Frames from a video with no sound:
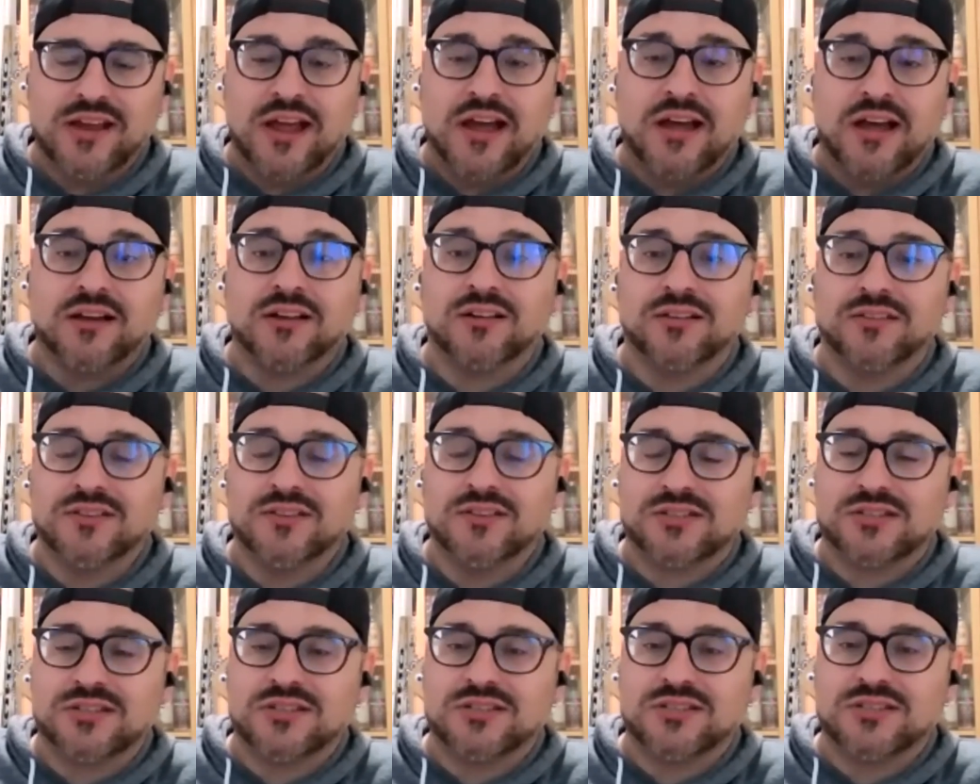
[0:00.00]
yeah,
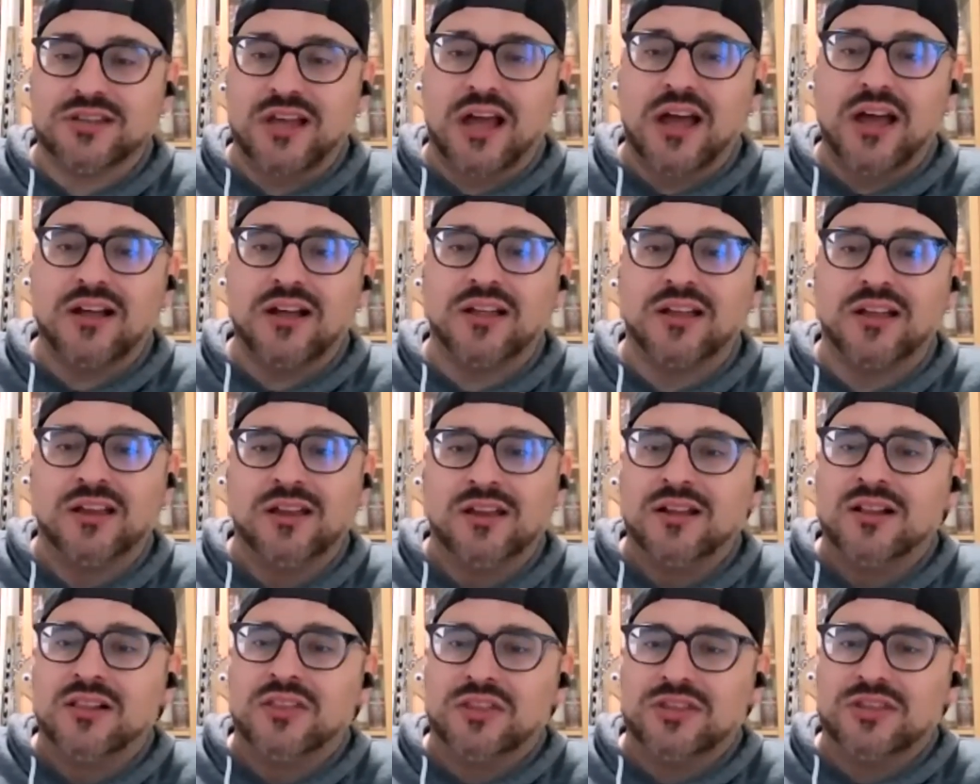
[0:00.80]
this is uh,
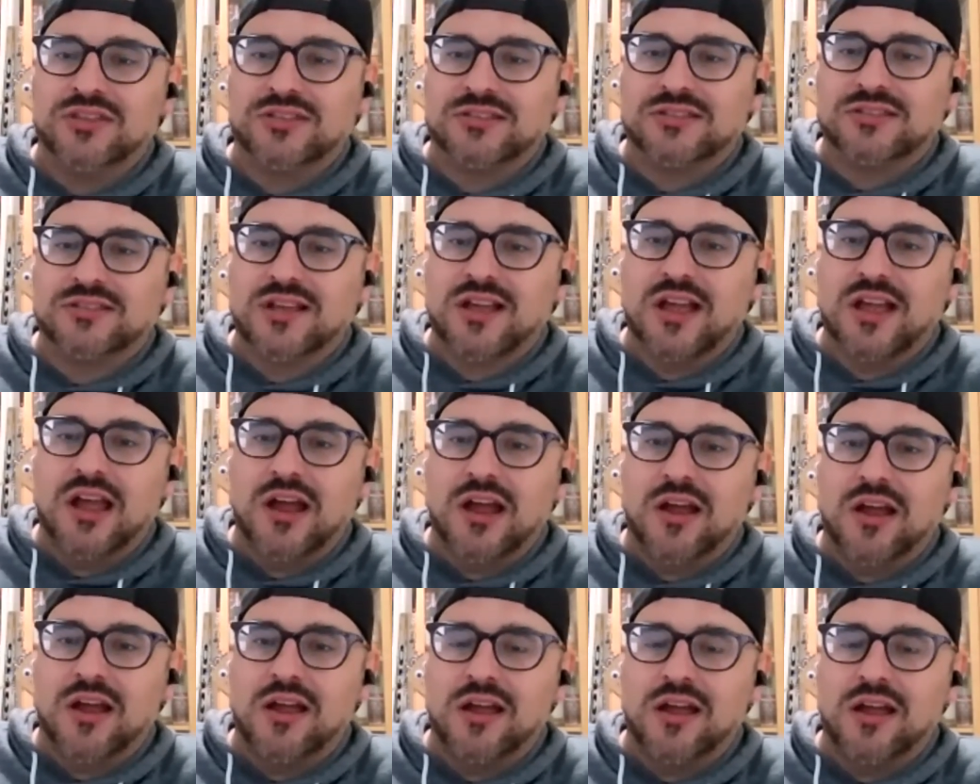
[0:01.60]
this is a,
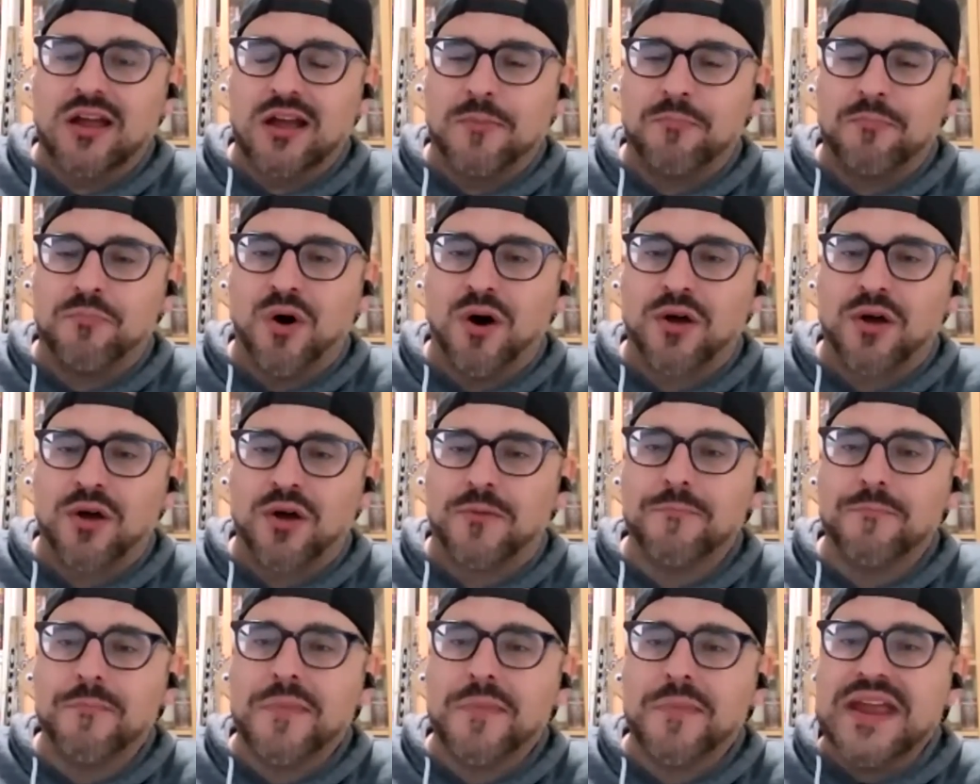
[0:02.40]
a, a
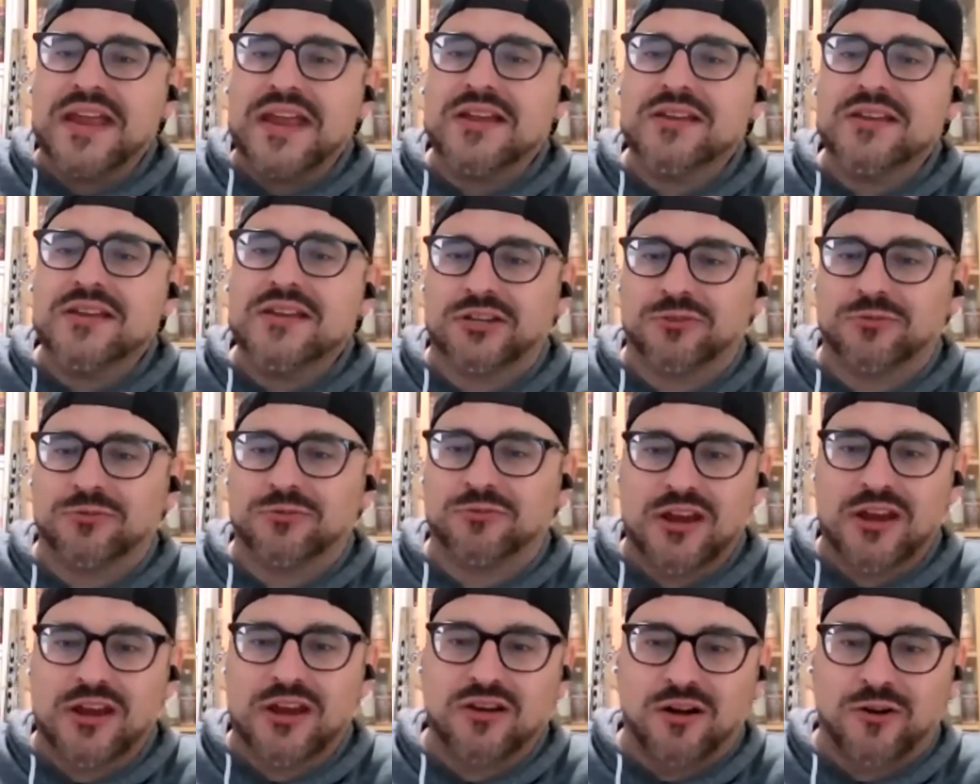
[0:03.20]
model made to
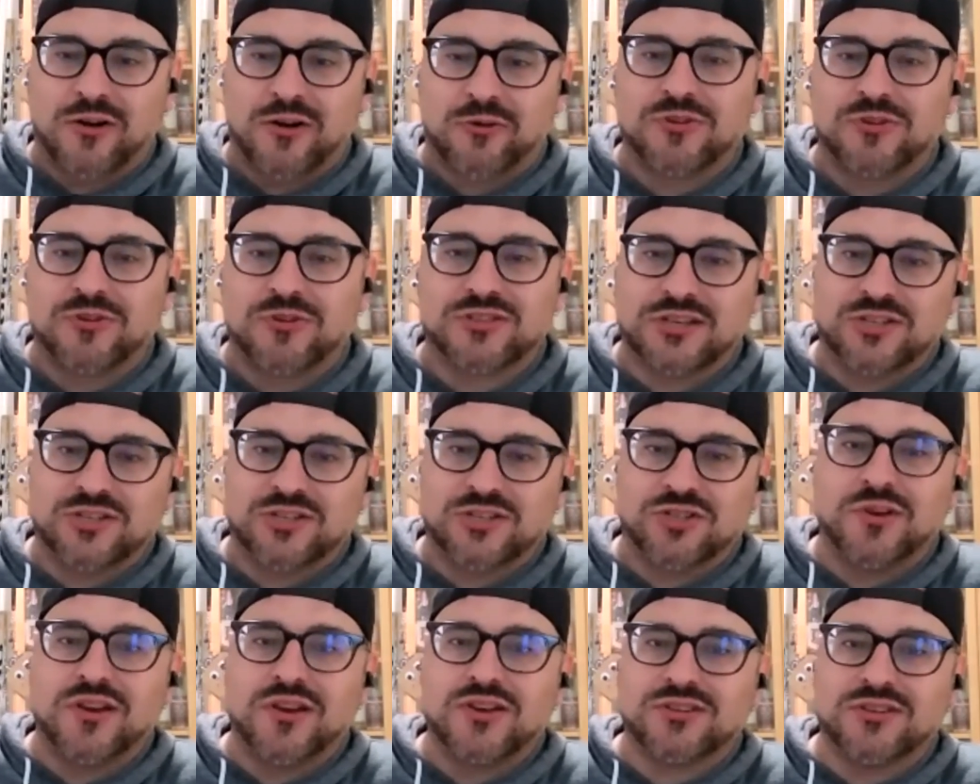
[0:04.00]
create awkward
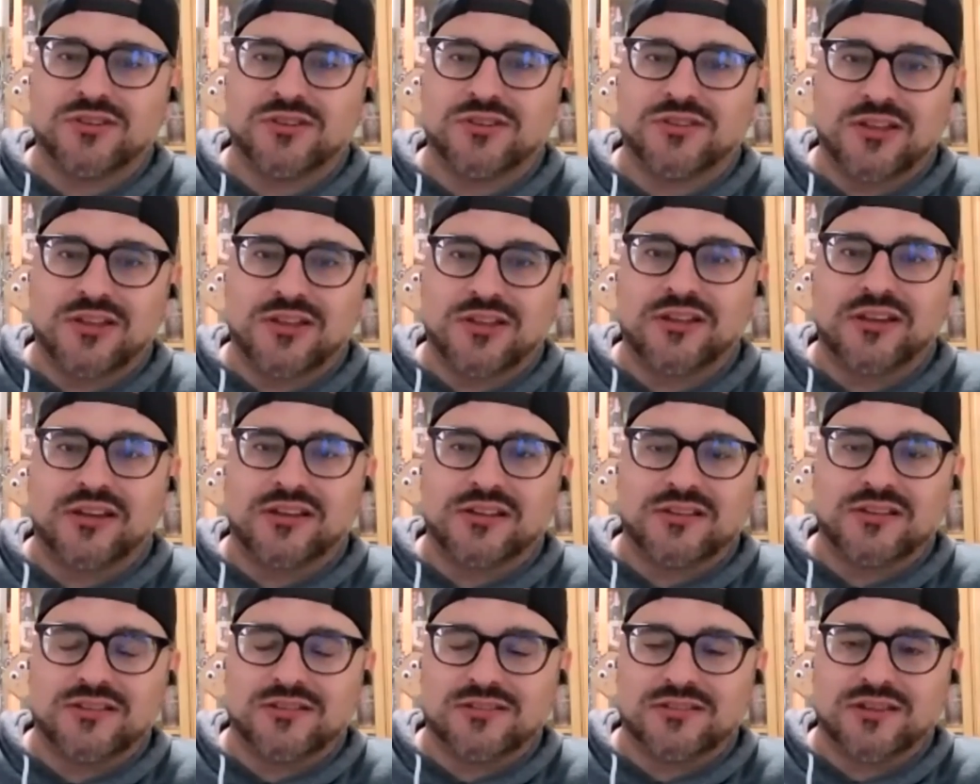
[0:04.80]
situations. I
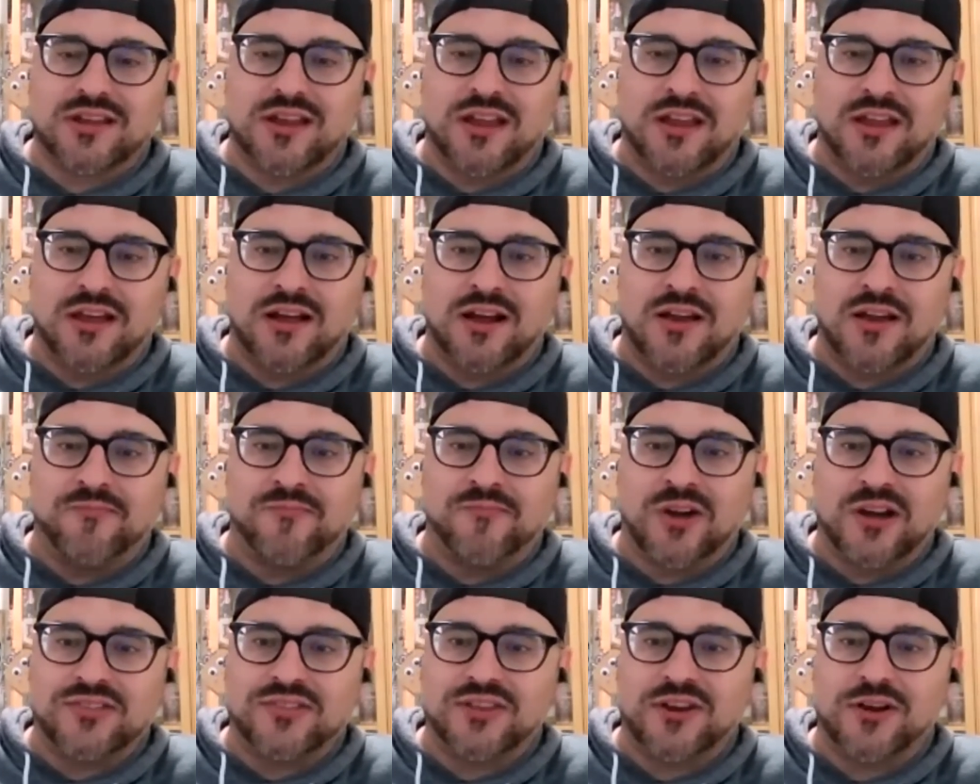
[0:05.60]
think is eh,
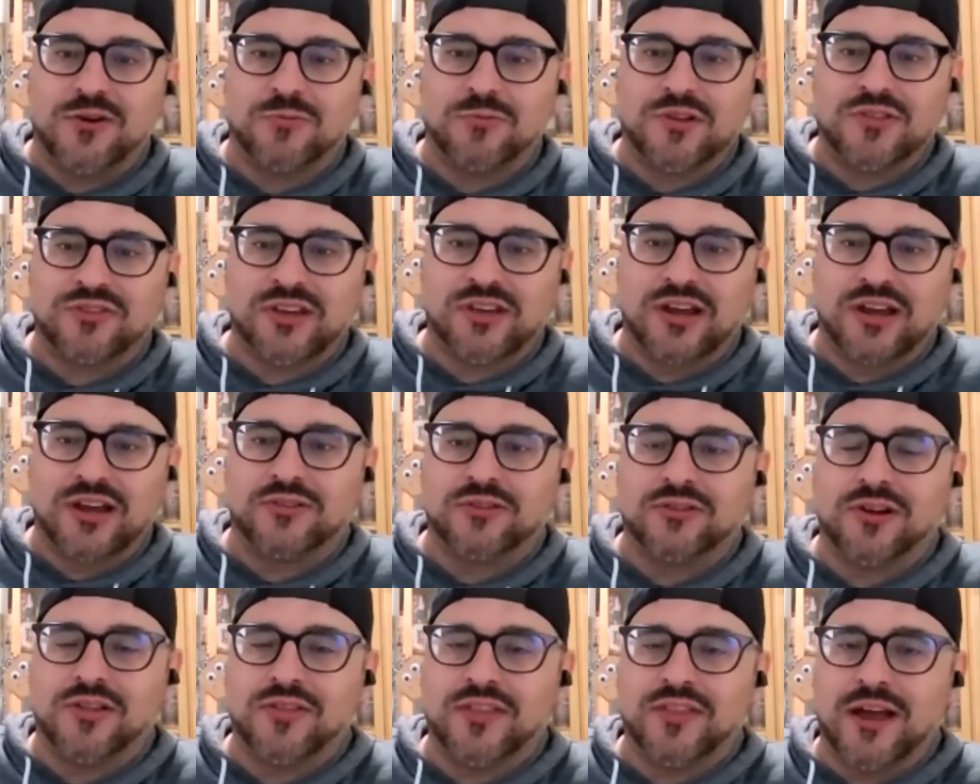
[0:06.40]
I'm right there with
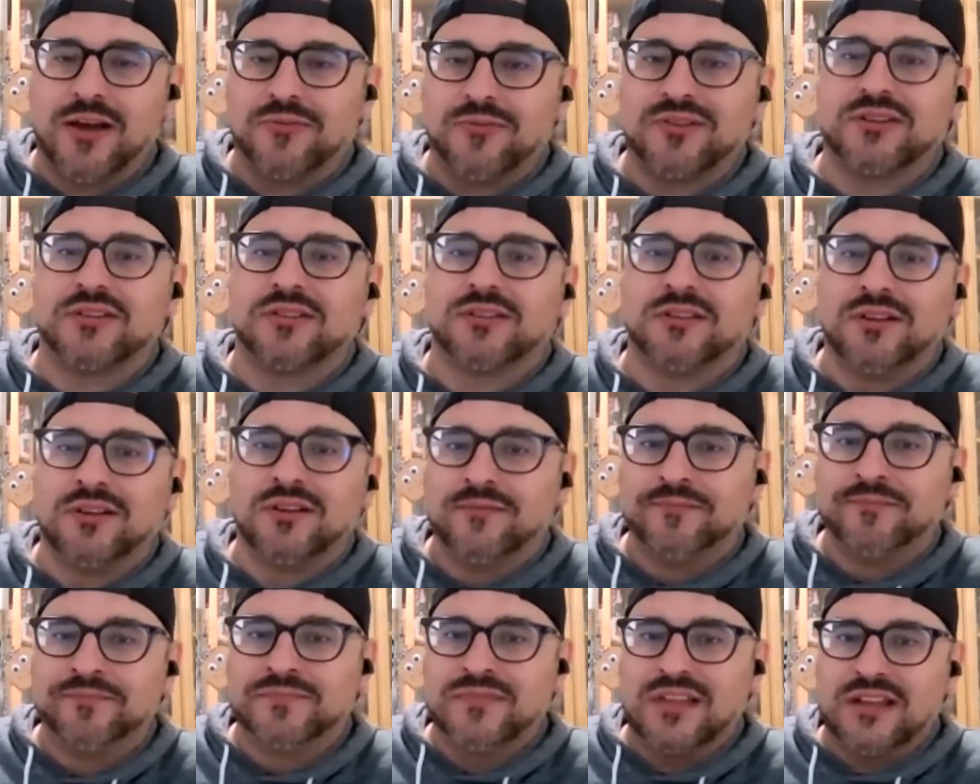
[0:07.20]
Tyler on that one.
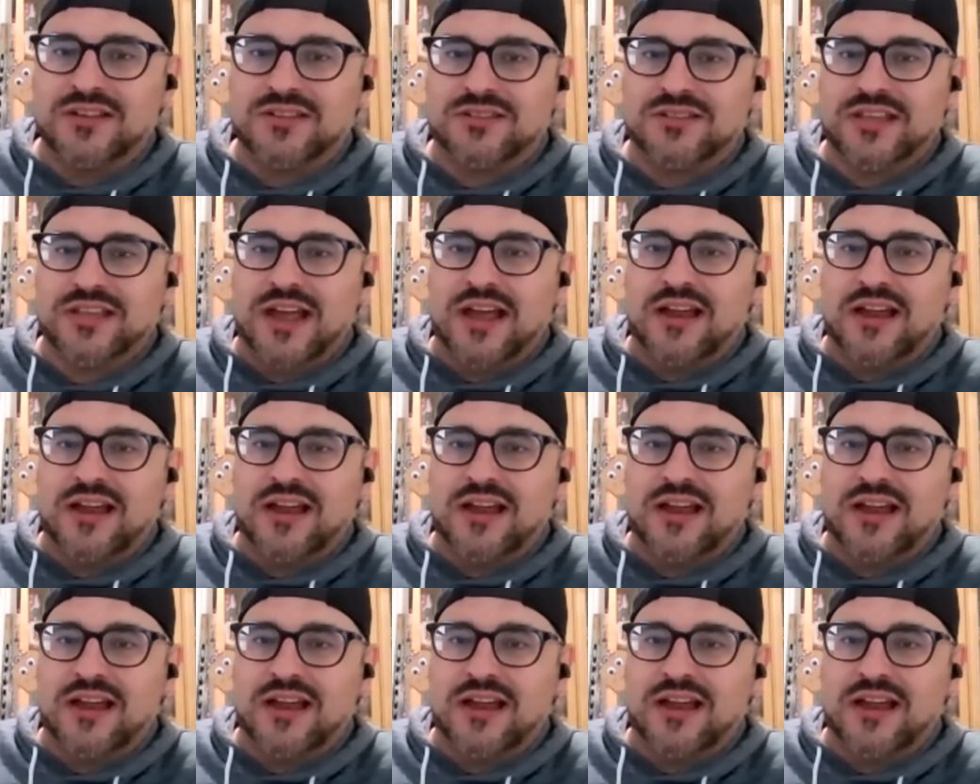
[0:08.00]
It's